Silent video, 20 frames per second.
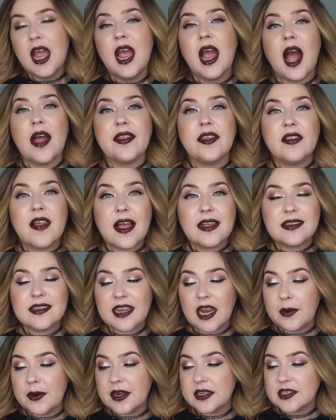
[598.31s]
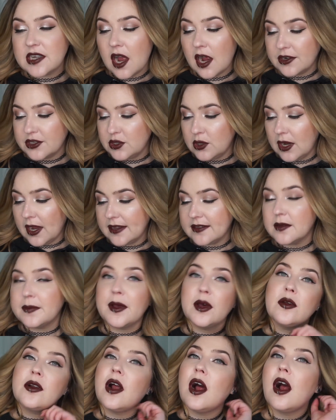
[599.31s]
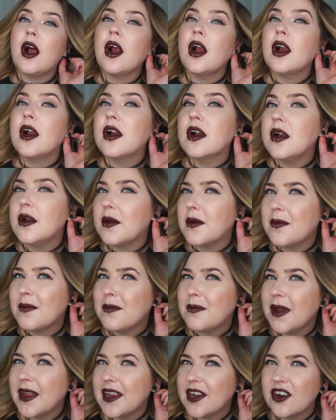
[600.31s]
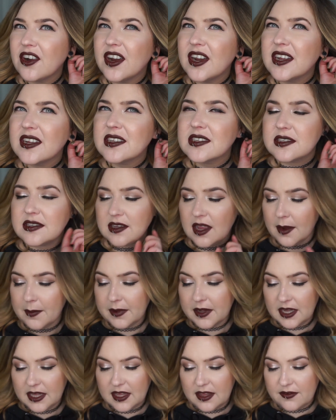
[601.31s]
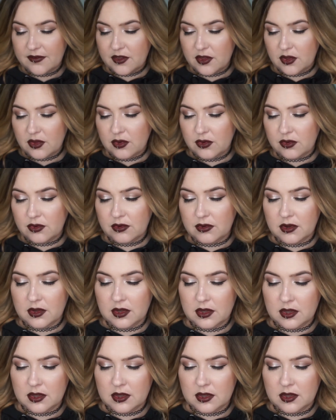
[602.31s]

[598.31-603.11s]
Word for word: And the last thing I want to talk to you guys about are my earrings. I'm gonna give you.